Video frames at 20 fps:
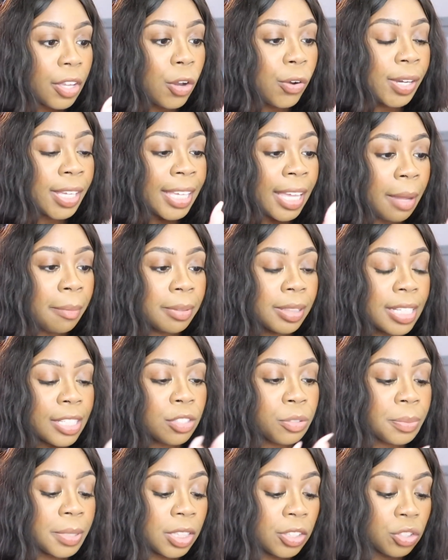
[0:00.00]
Okay, yeah,
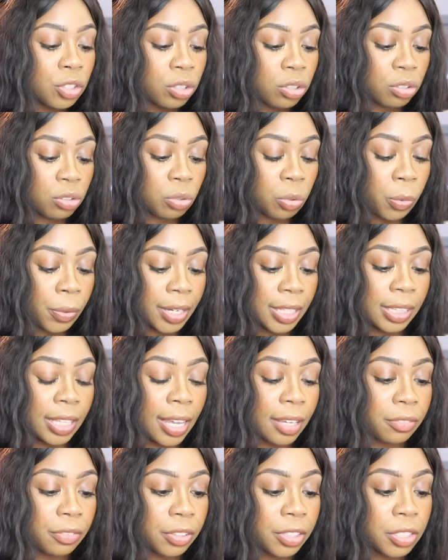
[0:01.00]
let's read the
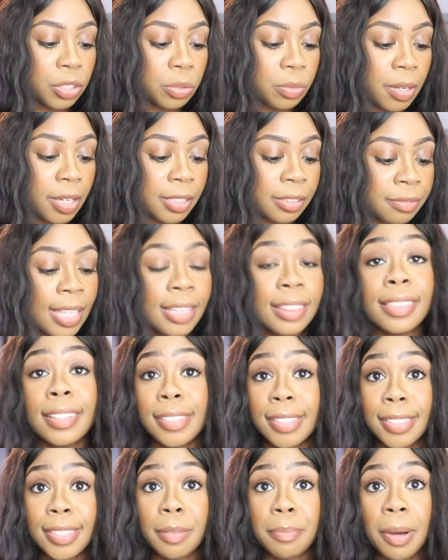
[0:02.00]
storyline for this one.
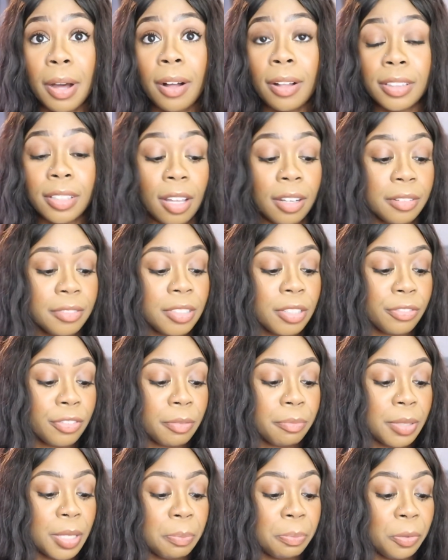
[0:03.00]
This is about a lot of
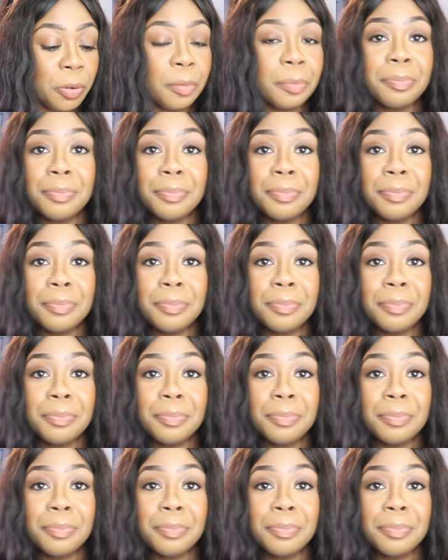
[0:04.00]
different people.